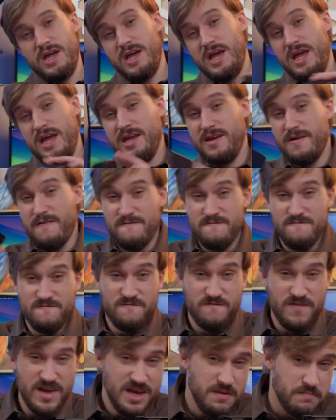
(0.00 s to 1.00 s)
a
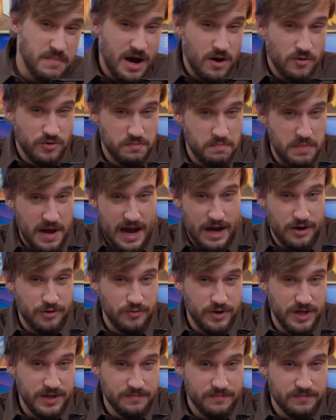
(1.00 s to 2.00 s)
V-mount
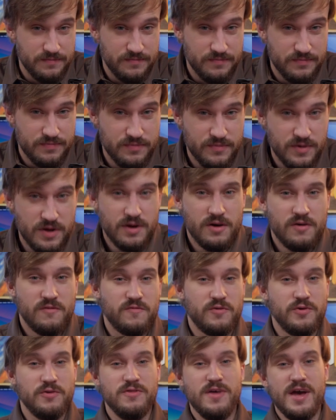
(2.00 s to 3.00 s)
battery.
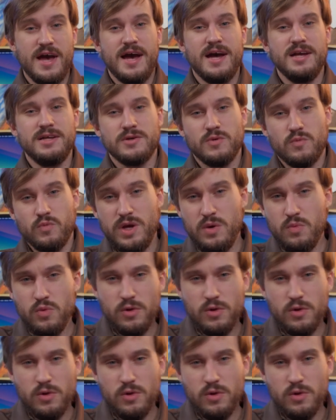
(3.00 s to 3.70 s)
For that, we